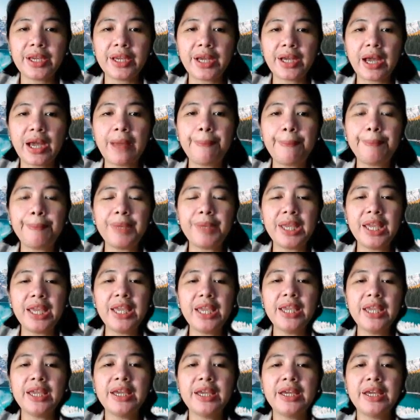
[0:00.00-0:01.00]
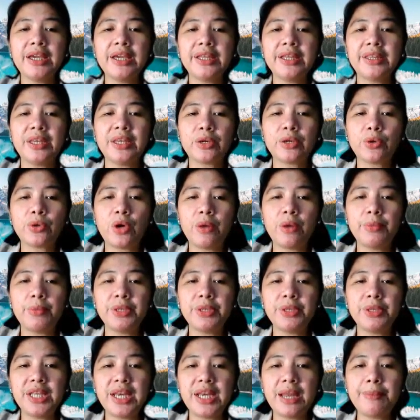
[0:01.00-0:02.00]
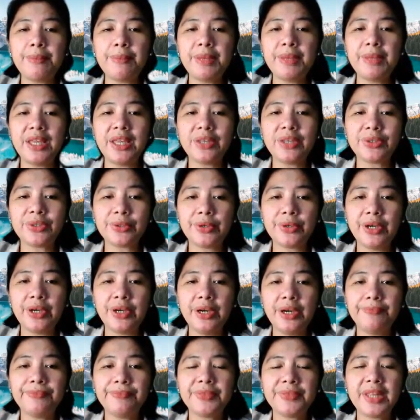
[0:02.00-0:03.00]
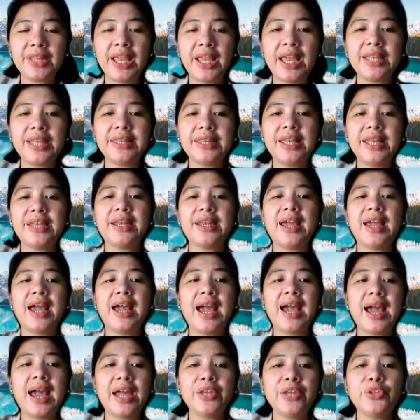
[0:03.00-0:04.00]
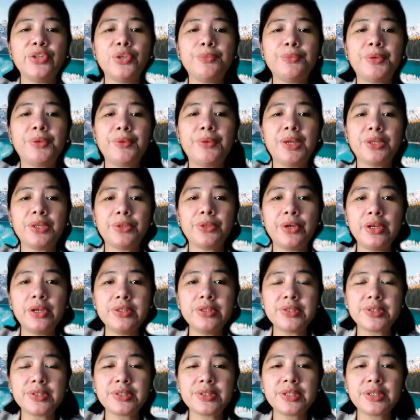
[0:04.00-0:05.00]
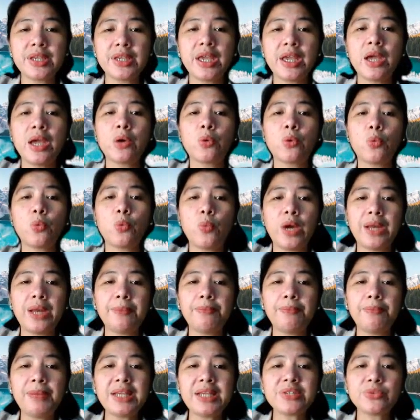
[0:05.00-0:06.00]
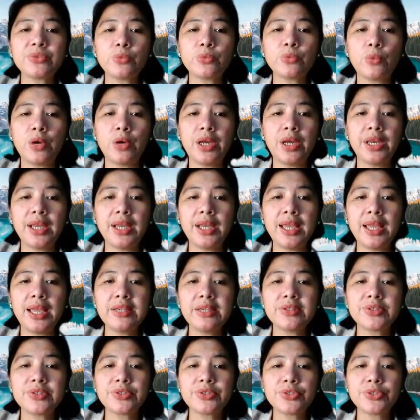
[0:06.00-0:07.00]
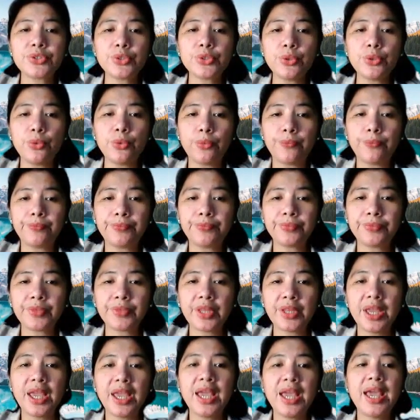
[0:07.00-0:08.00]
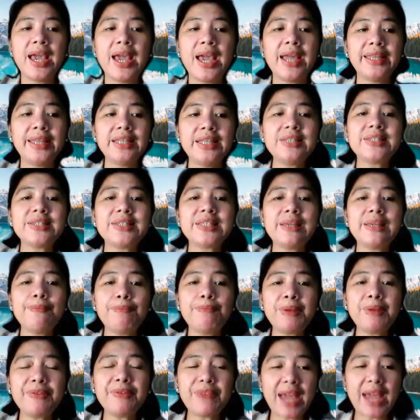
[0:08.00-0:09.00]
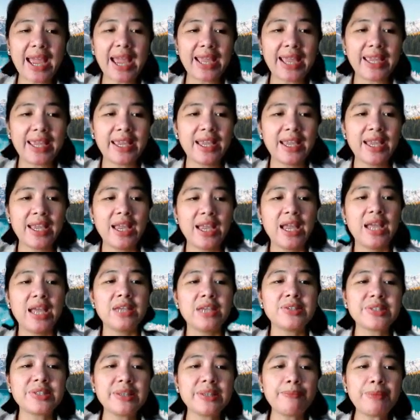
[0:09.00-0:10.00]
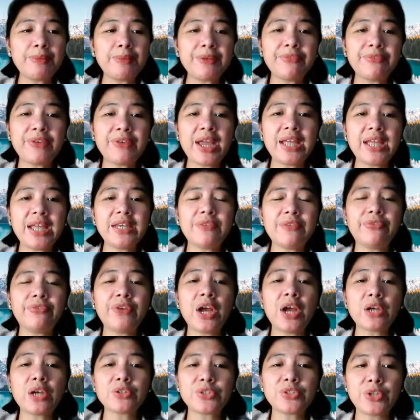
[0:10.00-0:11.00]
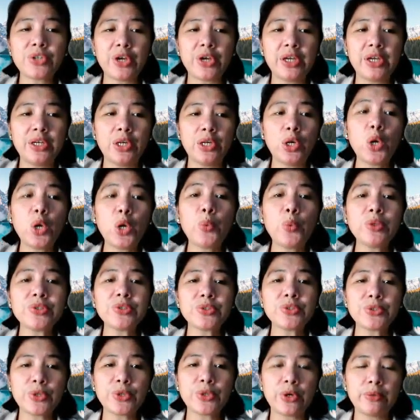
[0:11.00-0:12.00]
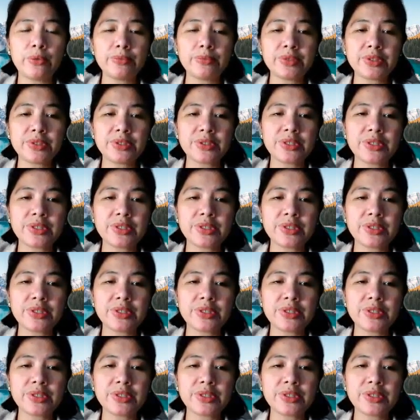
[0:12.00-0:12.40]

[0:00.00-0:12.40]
Copy the common denominator. And then add numerators. 1 plus 1 is 2. And then simplify. Simplify the fraction, lowest terms.